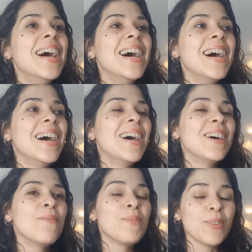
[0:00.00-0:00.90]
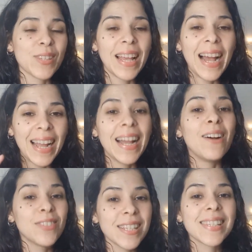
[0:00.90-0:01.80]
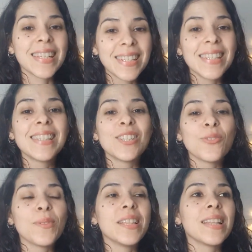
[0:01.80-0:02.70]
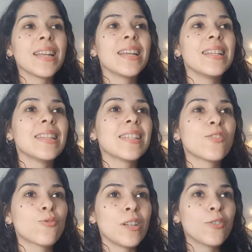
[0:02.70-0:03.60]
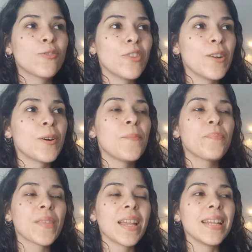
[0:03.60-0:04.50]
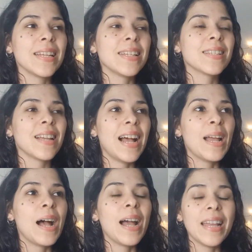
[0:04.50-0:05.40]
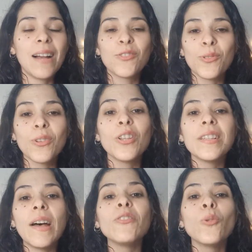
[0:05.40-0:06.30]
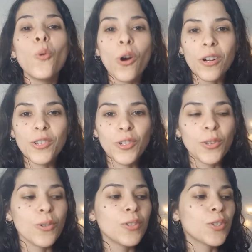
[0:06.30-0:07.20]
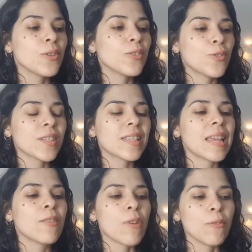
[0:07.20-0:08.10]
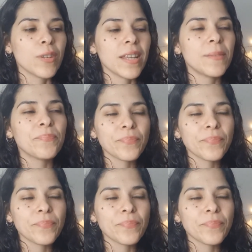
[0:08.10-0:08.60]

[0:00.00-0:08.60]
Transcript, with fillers: uh, because I, I have this tendency to be in the in the stratosphere and I, I have to double work to do to, to stay grounded